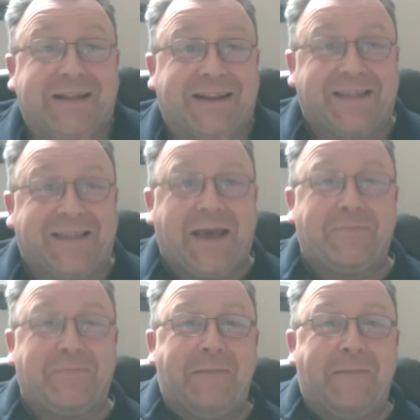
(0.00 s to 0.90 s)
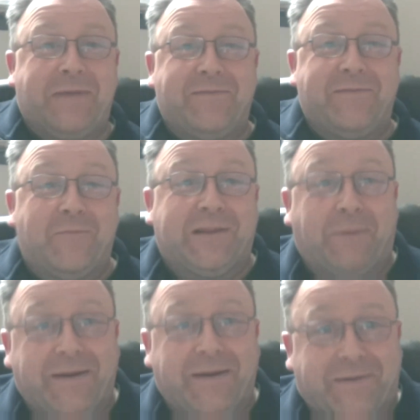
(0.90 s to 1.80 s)
the same camp even with the
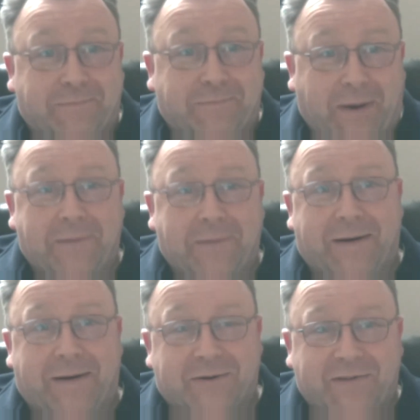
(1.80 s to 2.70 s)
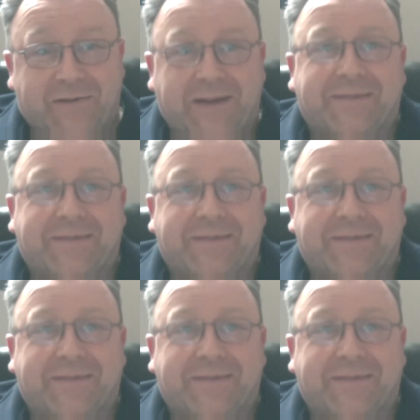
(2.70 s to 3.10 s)
biopolymers. Yeah.